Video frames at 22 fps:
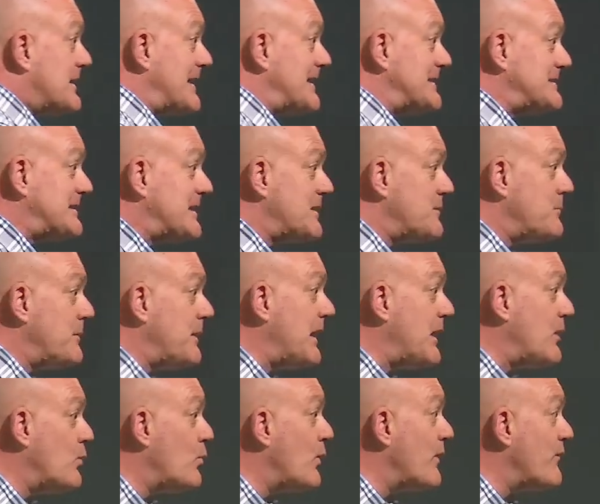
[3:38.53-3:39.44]

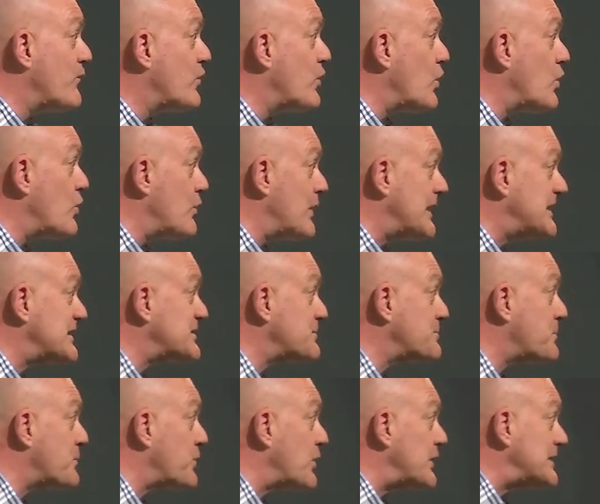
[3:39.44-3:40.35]
doesn't mean we've got to
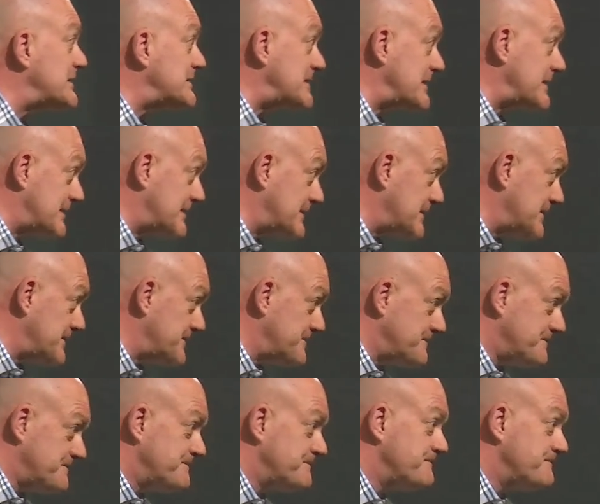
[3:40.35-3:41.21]
express it.